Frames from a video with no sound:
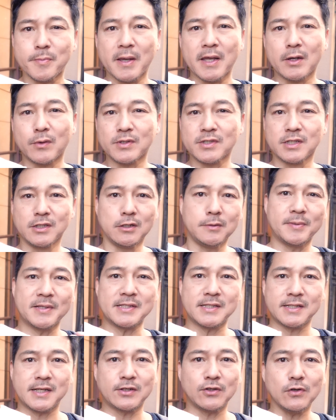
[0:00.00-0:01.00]
bite, it was a little bit
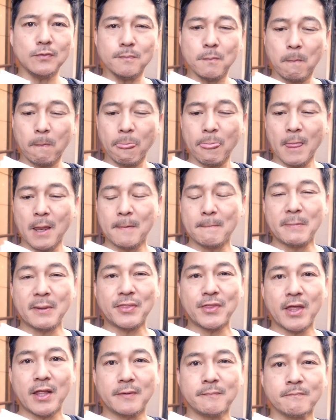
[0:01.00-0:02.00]
subtle,
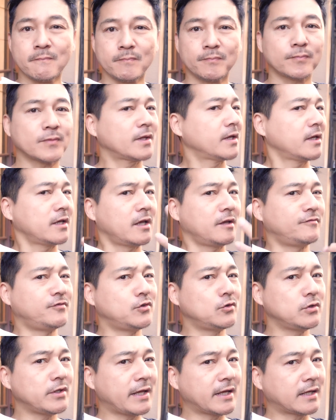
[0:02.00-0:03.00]
but then if
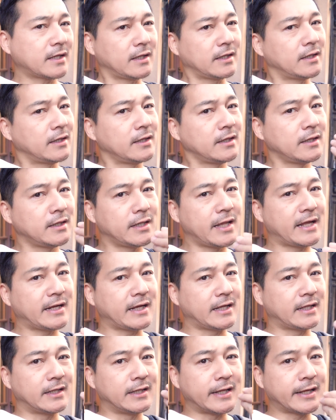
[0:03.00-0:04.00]
you like let
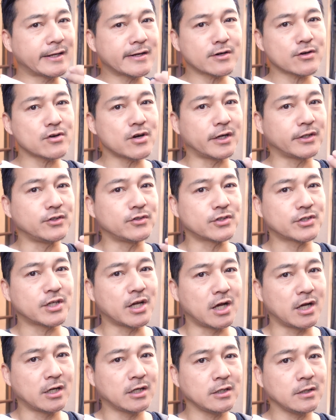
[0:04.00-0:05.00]
it linger on your
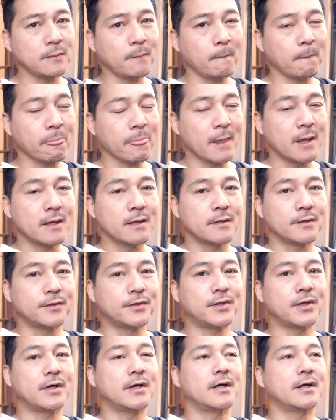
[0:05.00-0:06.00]
tongue,
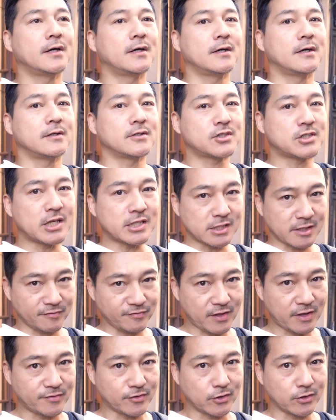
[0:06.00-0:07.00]
the chestnut
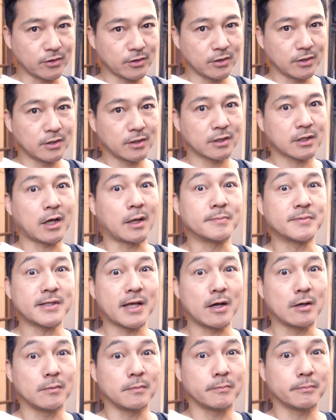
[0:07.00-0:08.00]
flavor comes
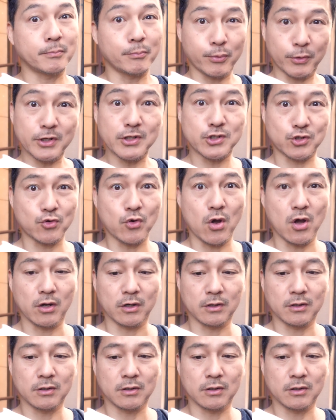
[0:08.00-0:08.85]
out pretty strong.